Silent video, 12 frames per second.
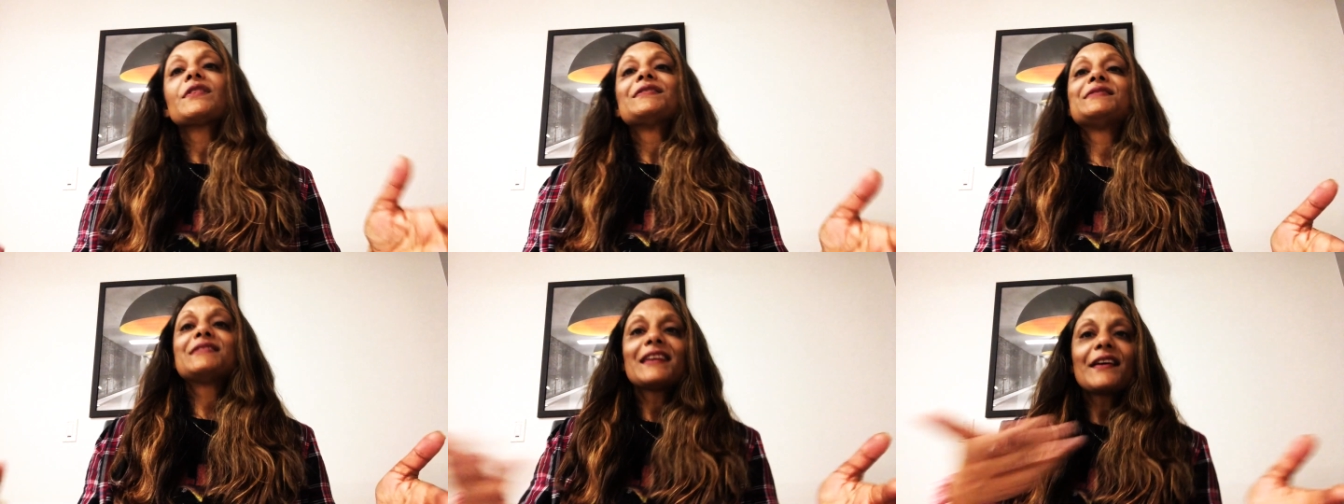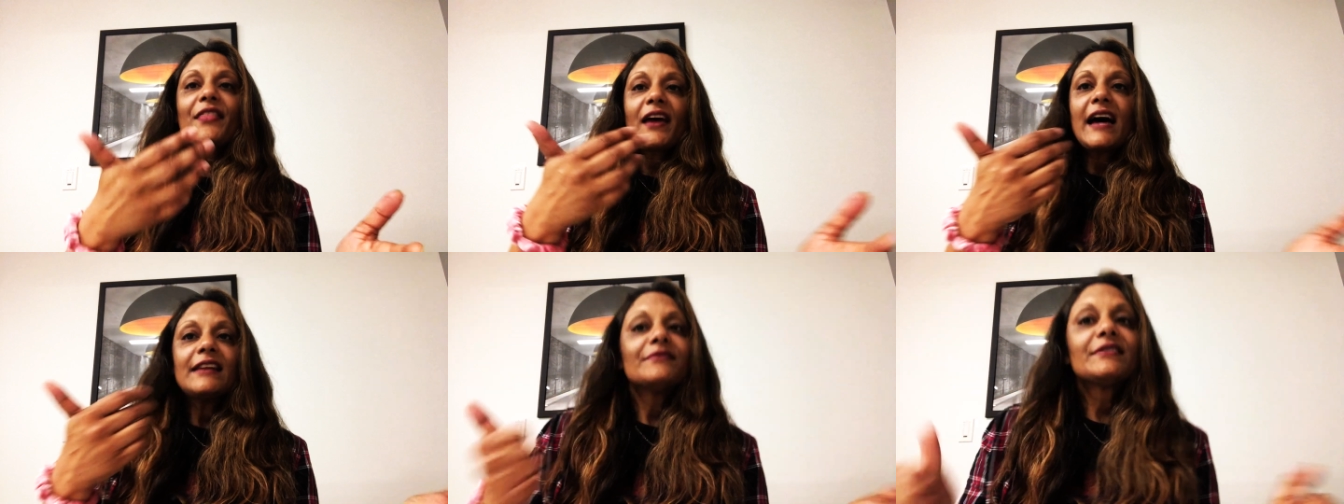stick
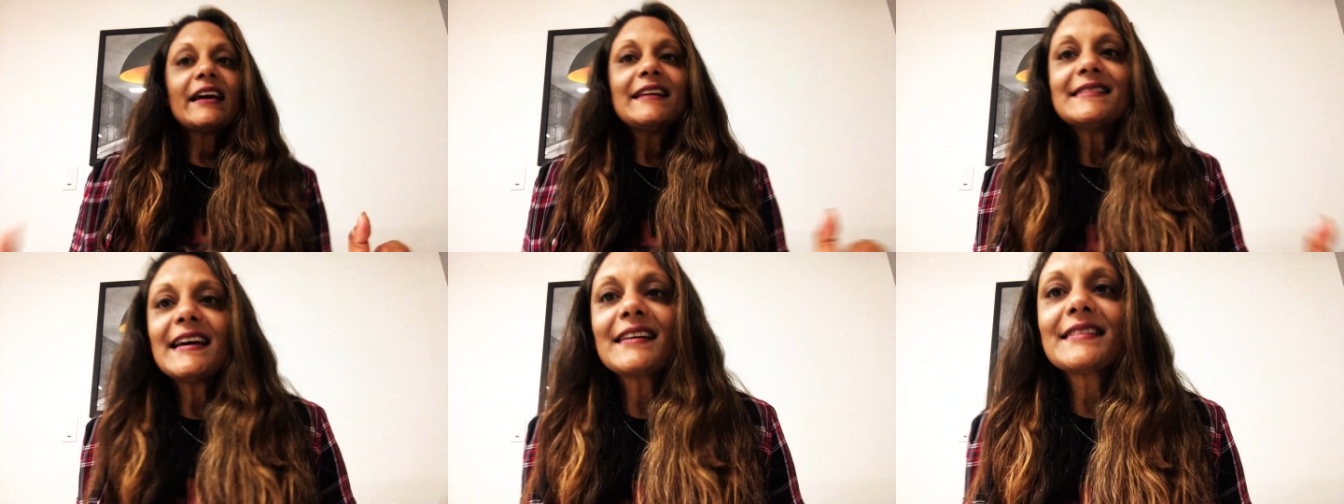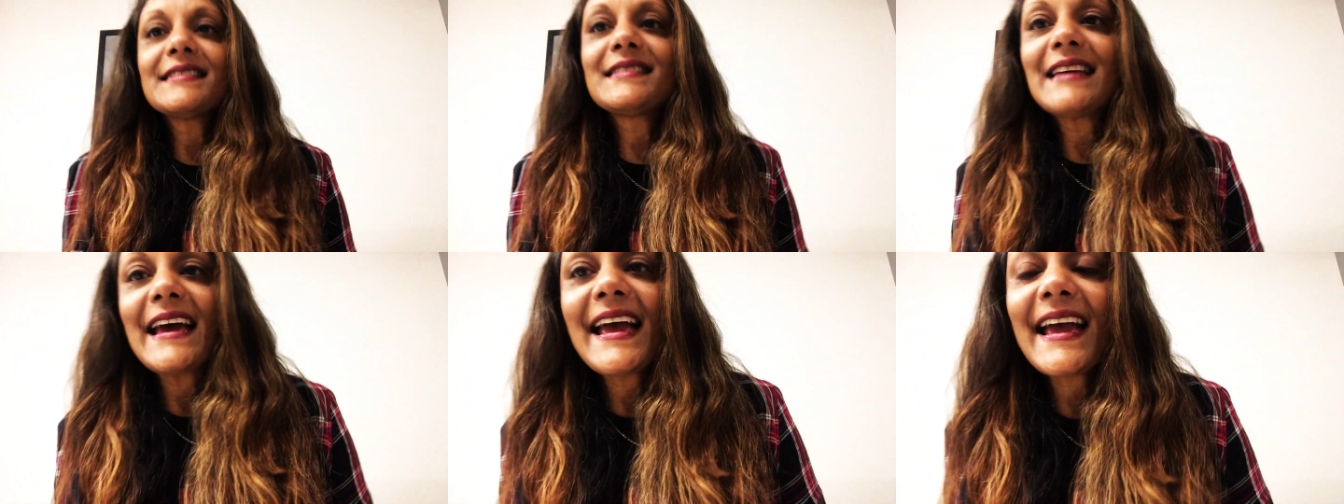that latexed
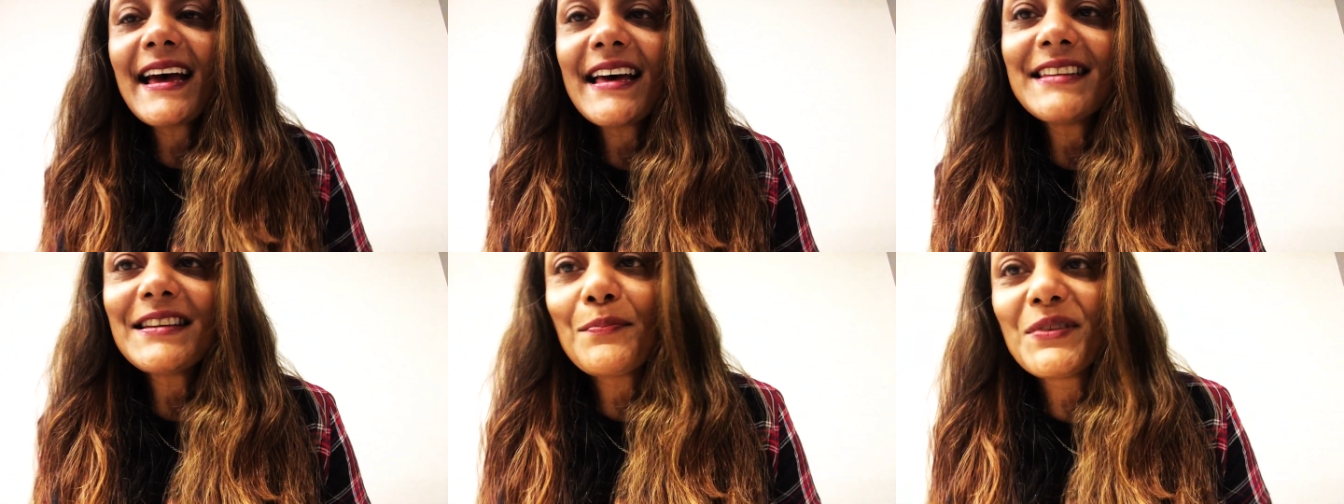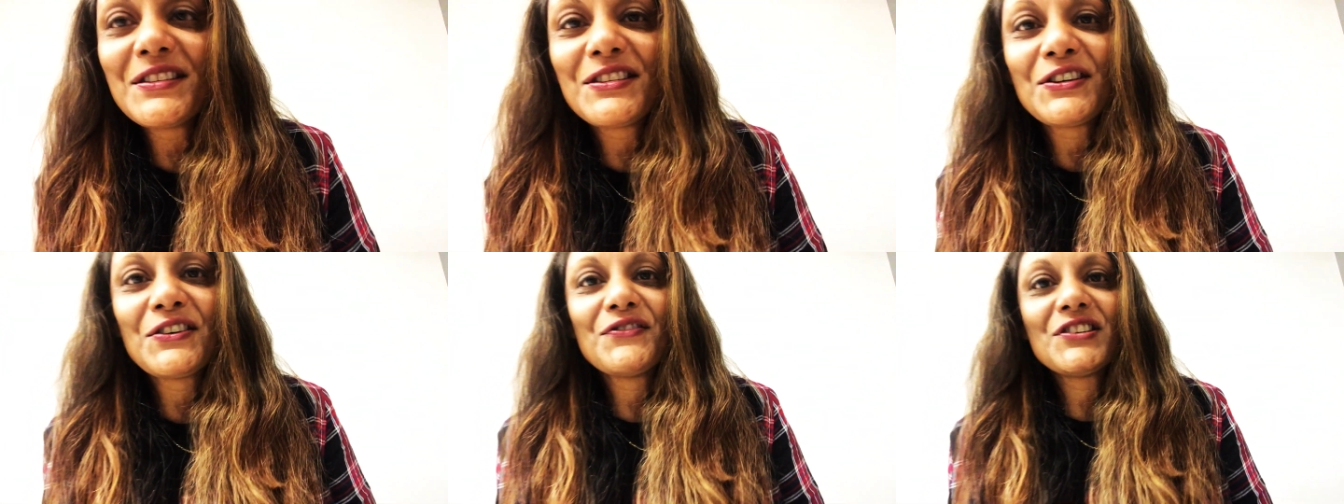hand up into
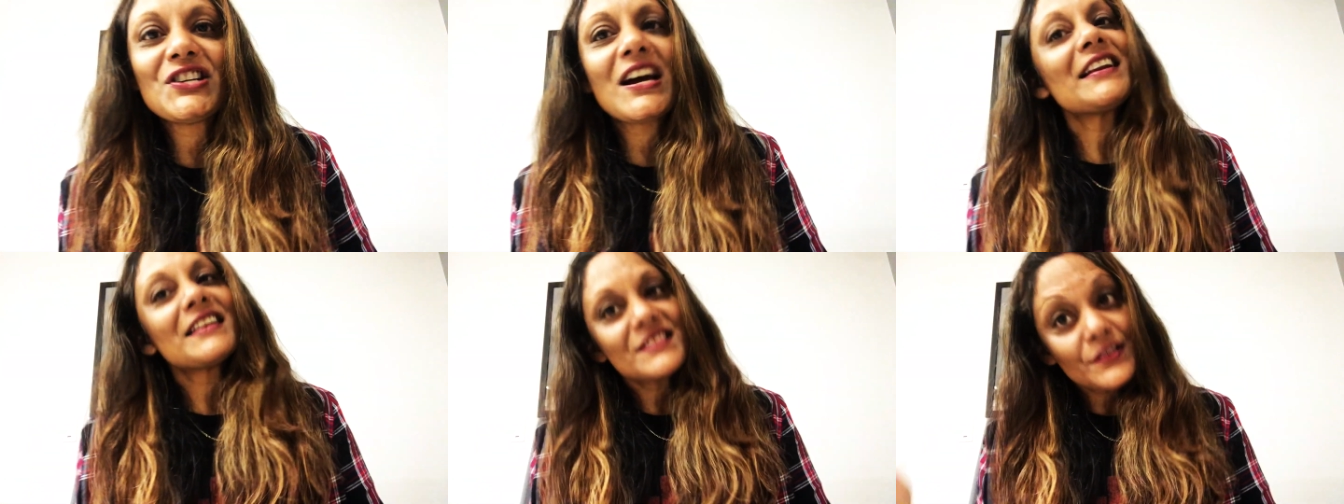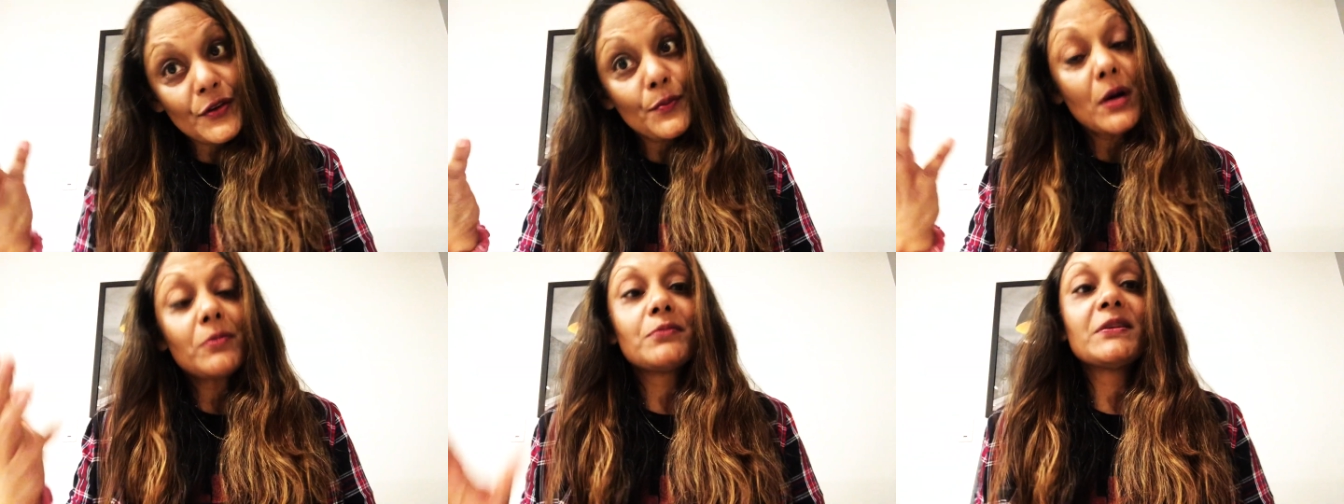your vagina. So they're
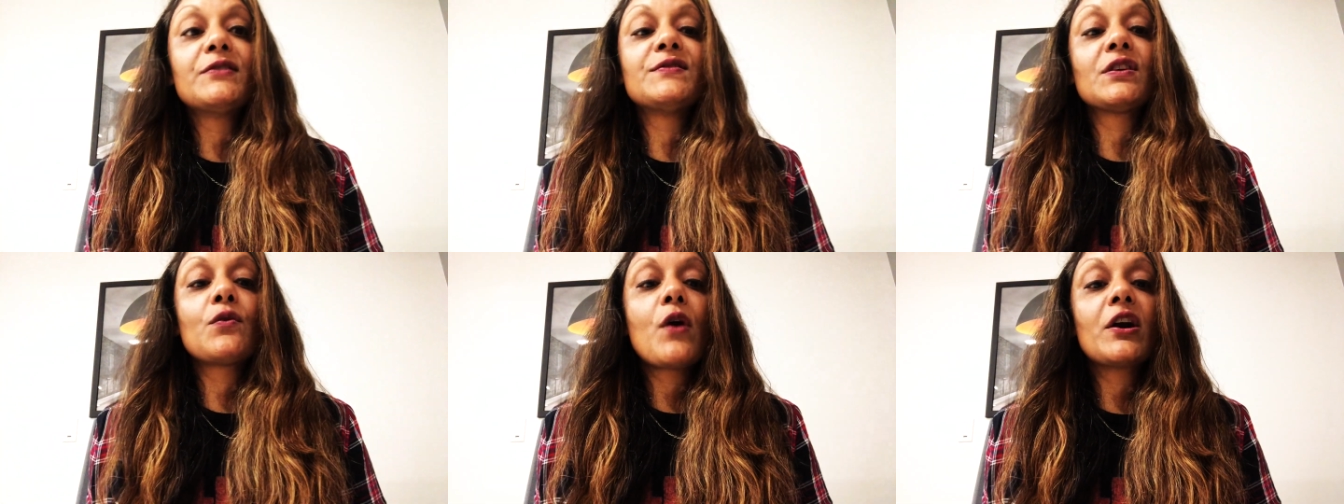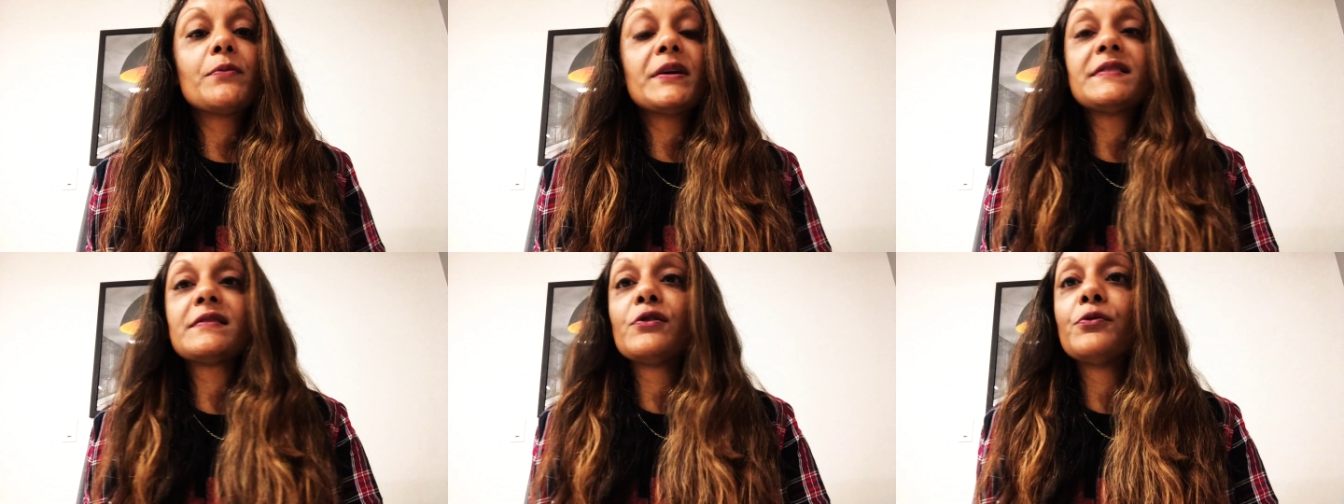probably using a
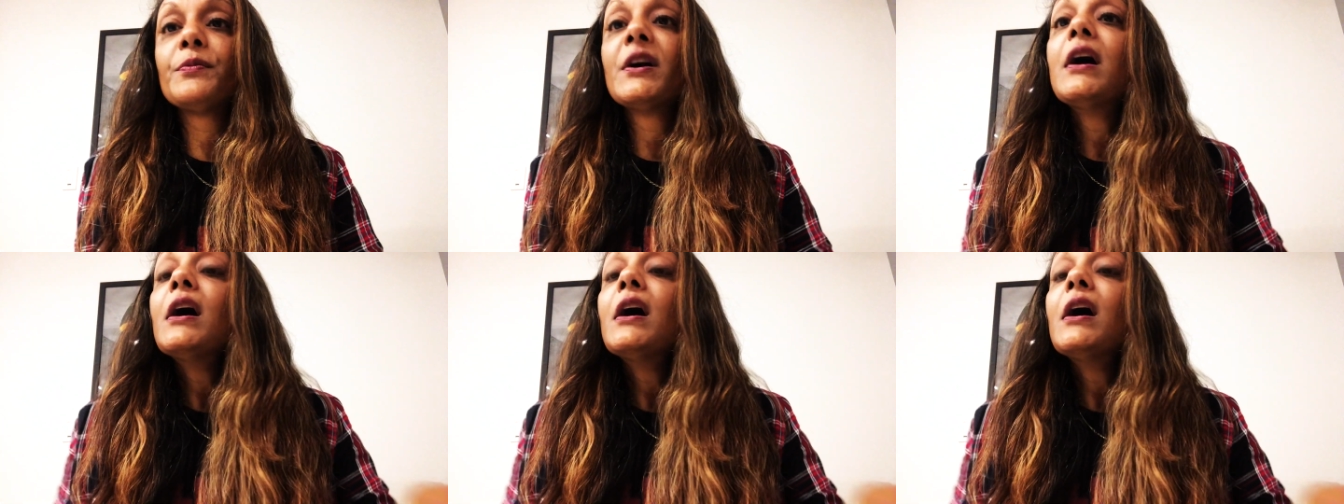water-based lube.